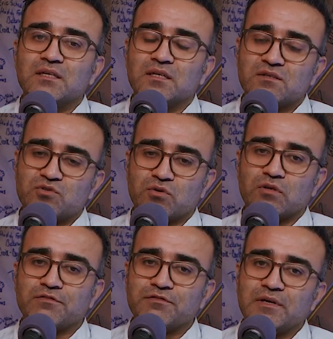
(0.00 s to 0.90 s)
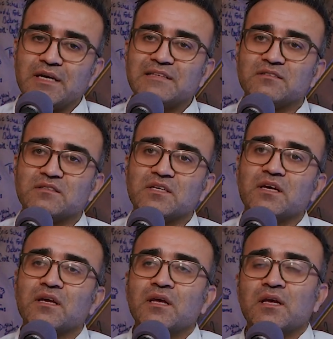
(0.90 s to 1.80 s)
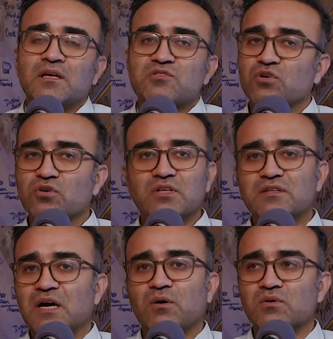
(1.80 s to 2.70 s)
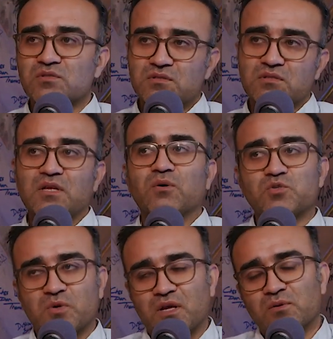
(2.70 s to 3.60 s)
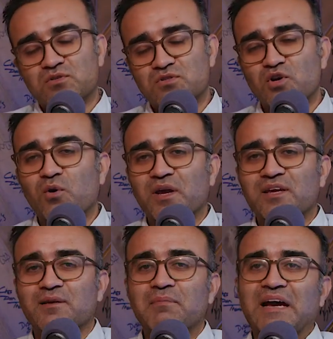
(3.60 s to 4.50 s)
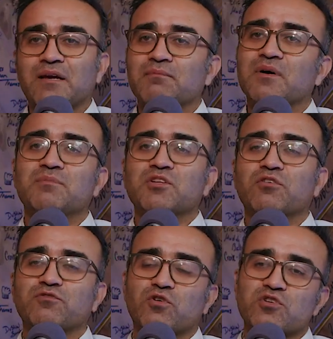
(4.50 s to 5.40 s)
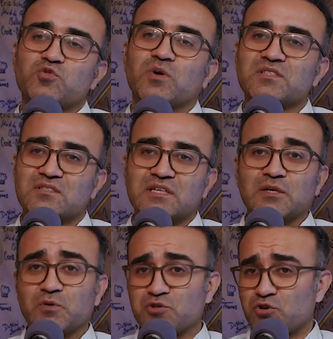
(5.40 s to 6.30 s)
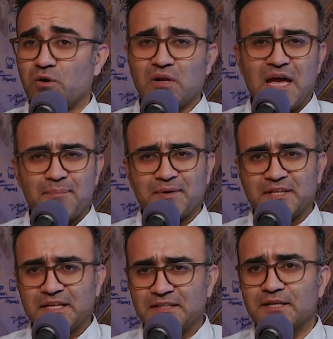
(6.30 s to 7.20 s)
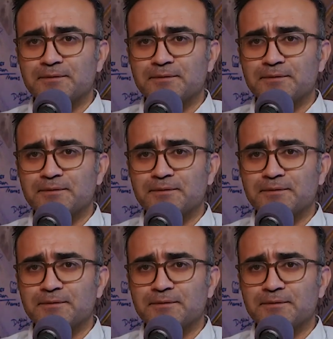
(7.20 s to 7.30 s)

sort of entity. So that was what I was doing back. But of course, once the withdrawal happened and